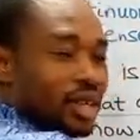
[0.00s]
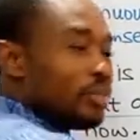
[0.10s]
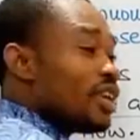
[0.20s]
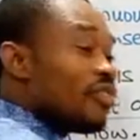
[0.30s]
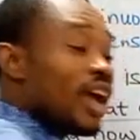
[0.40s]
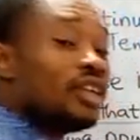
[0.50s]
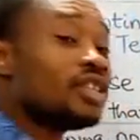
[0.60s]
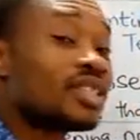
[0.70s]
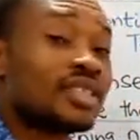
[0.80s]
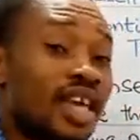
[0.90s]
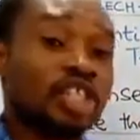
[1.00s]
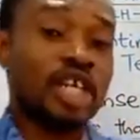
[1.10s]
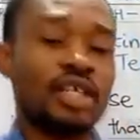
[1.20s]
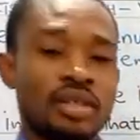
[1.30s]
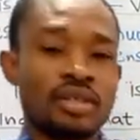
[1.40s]
But if I use
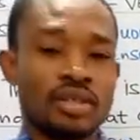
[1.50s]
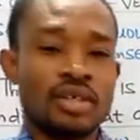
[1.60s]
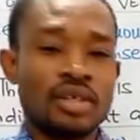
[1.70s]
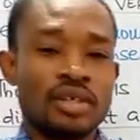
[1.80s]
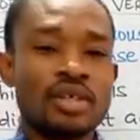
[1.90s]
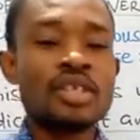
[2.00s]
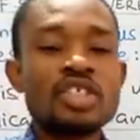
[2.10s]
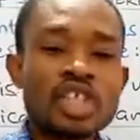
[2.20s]
teaching, does it